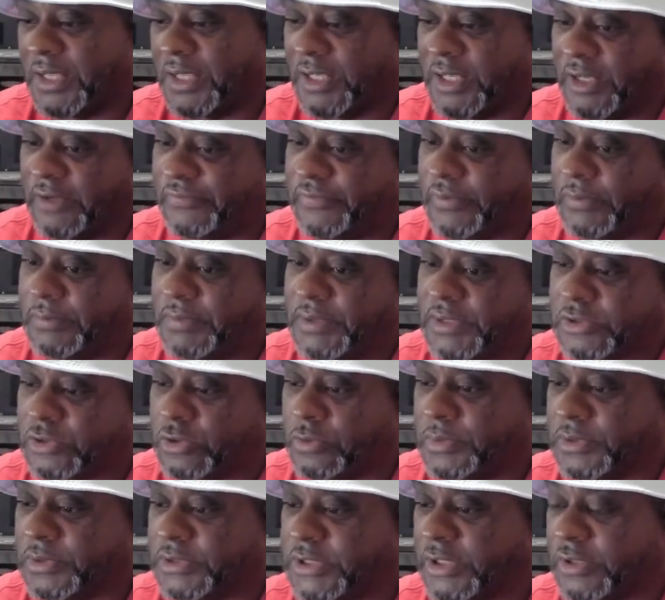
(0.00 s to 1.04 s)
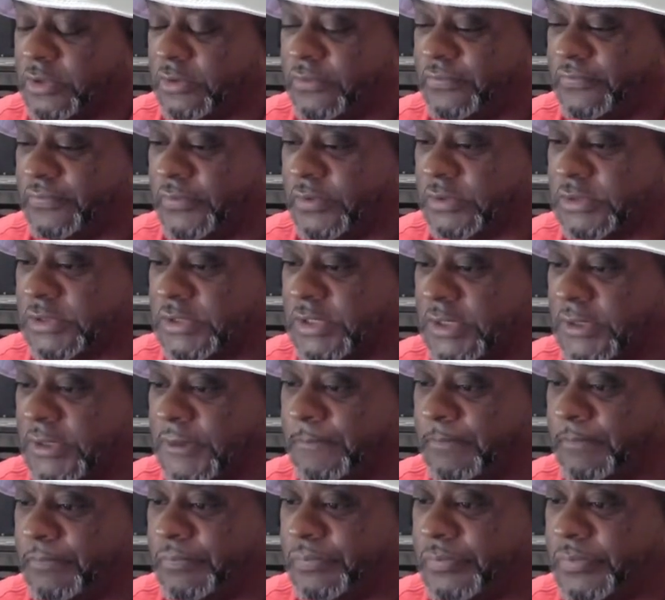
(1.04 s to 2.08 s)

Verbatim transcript: if he beats Lomachenko the first time,